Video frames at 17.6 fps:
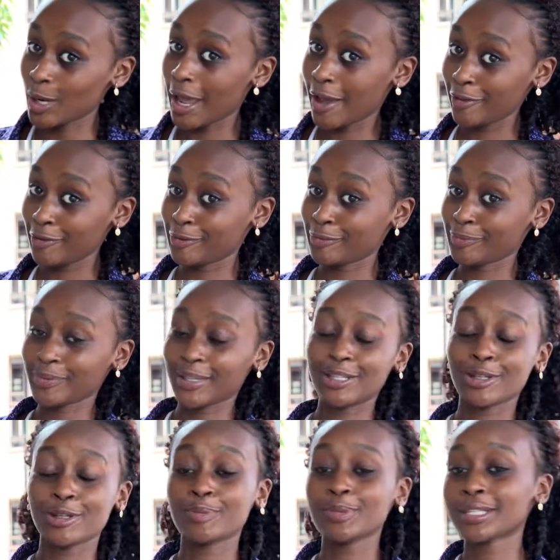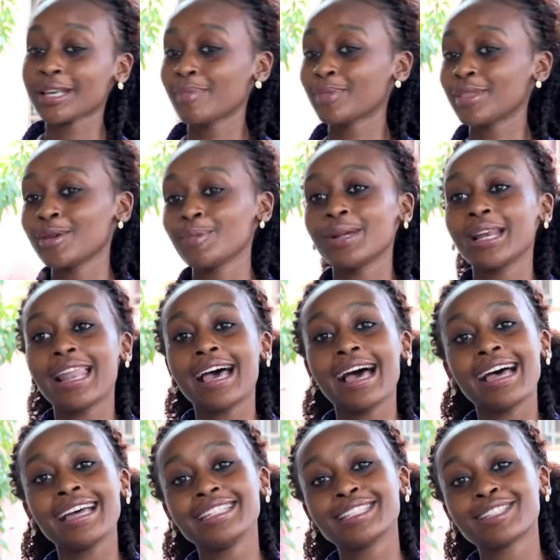life. It could be something we
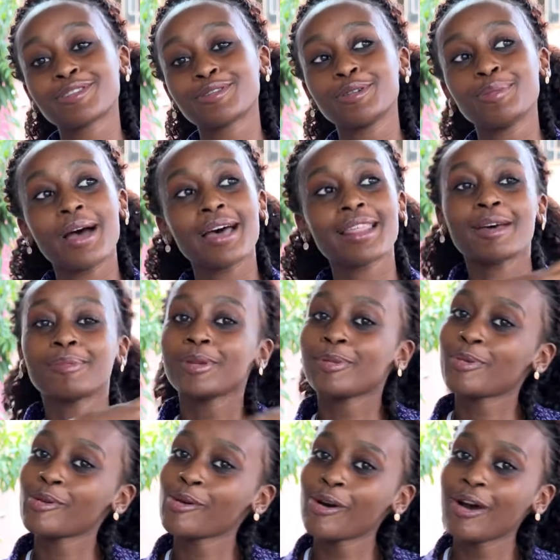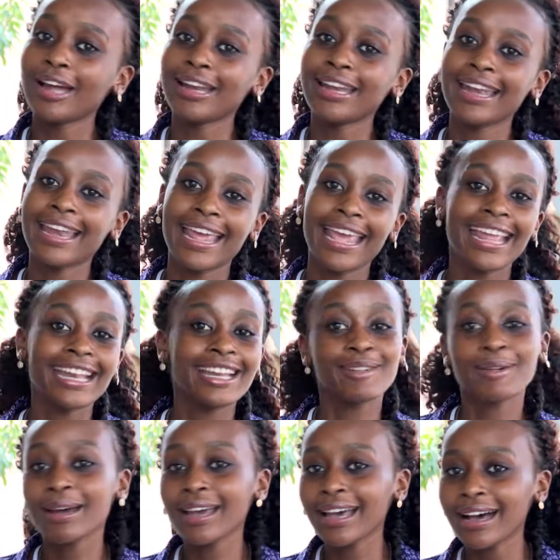learned from other people and
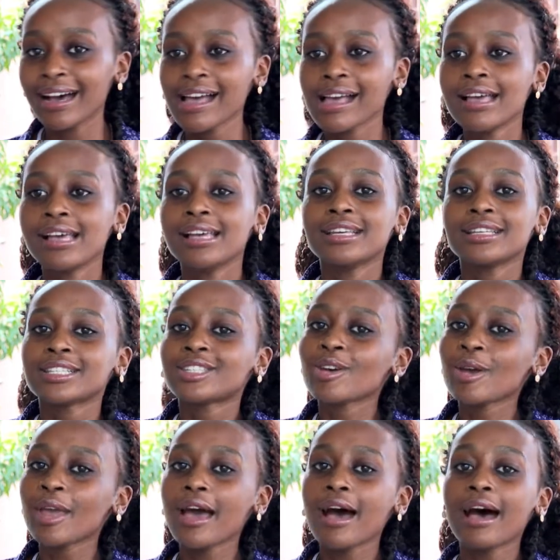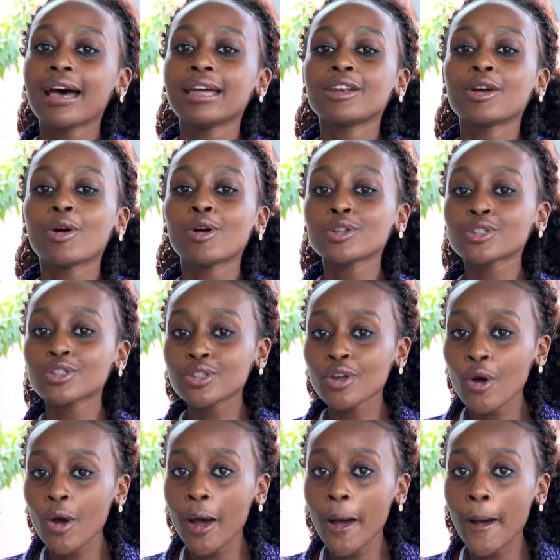anywhere. So yeah, and
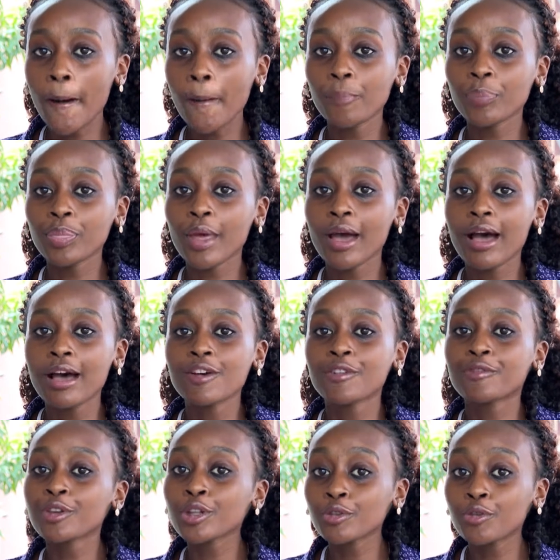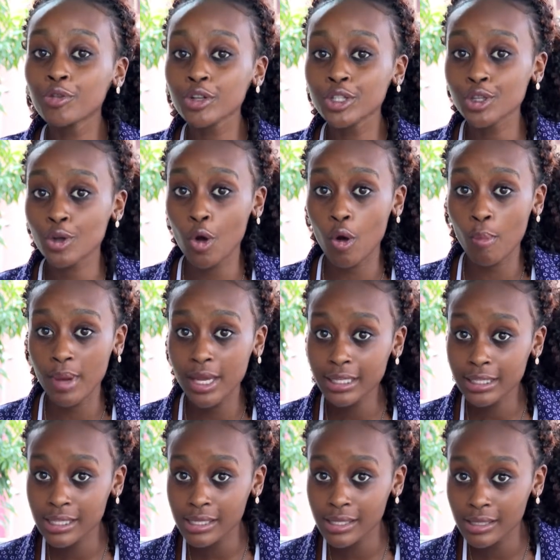also um, feel free to
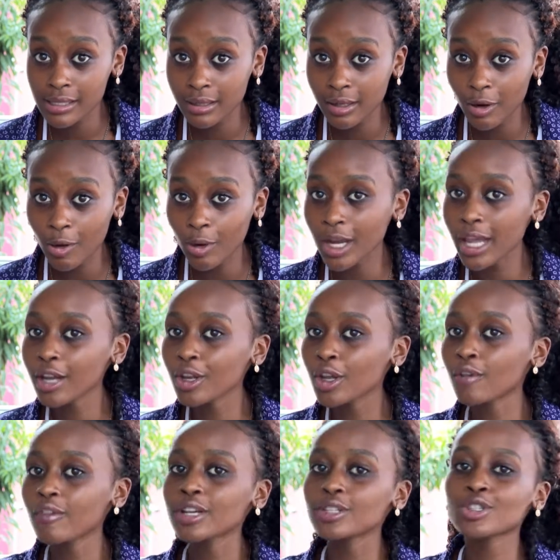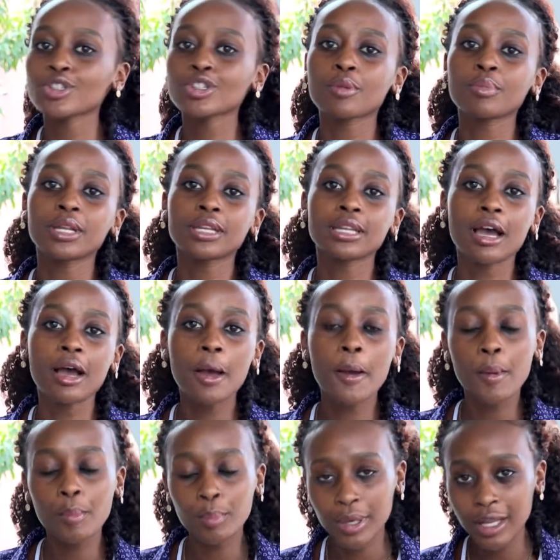comment on any of our social media
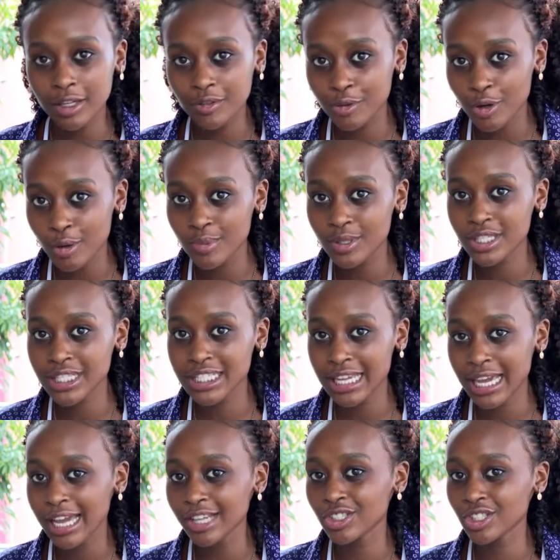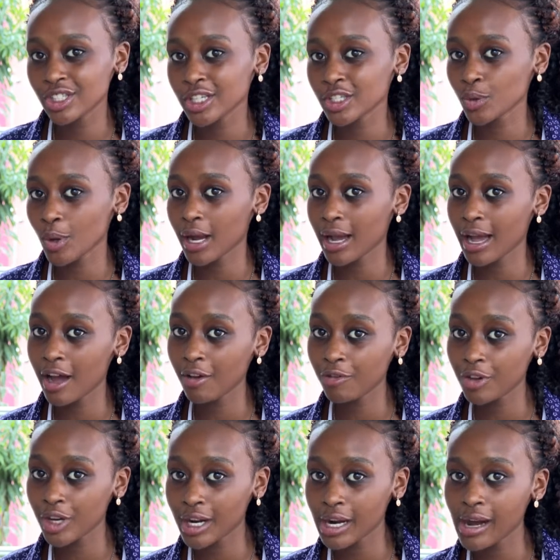platforms, TIG Network
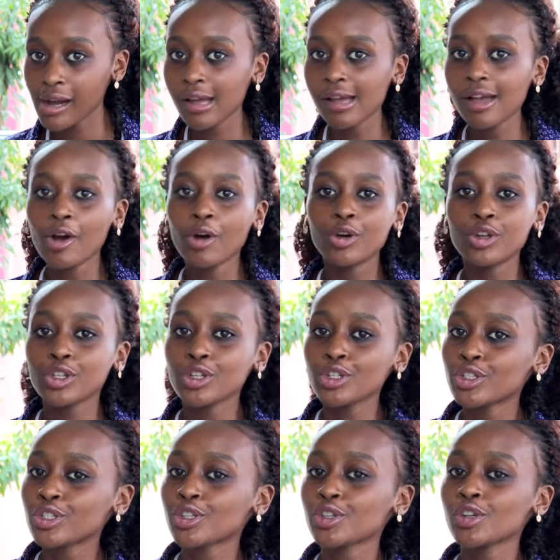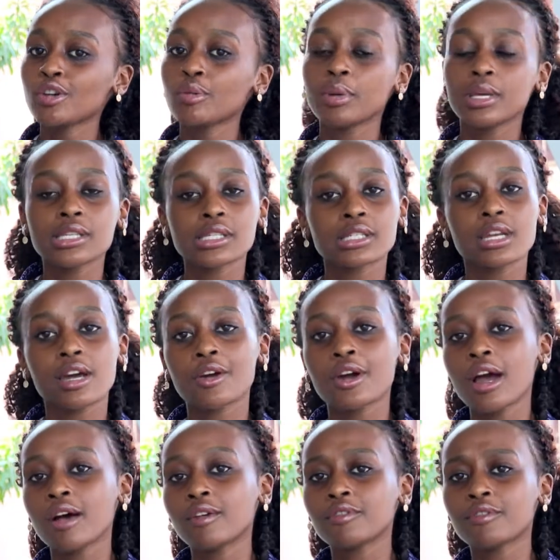Afrika, on YouTube,
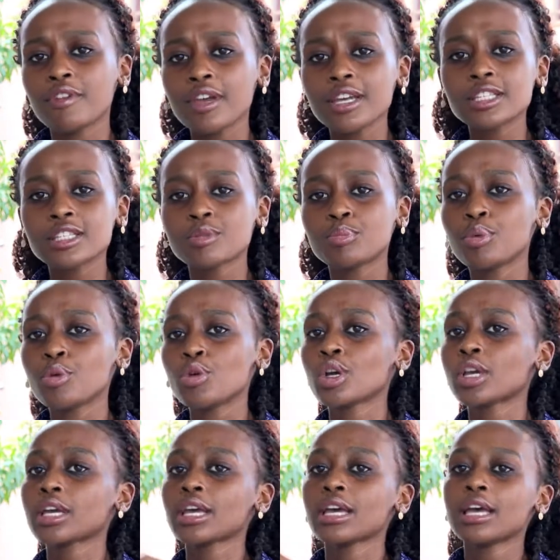Instagram, Facebook,